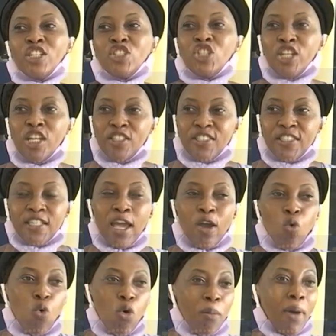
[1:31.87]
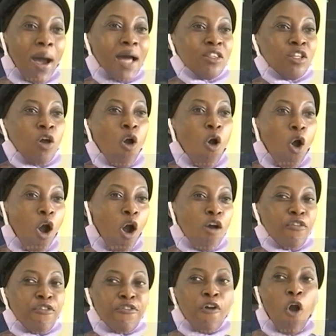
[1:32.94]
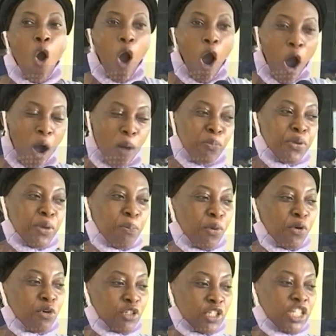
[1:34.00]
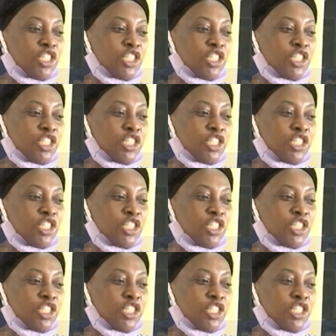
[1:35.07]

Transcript: she's a woman of all people.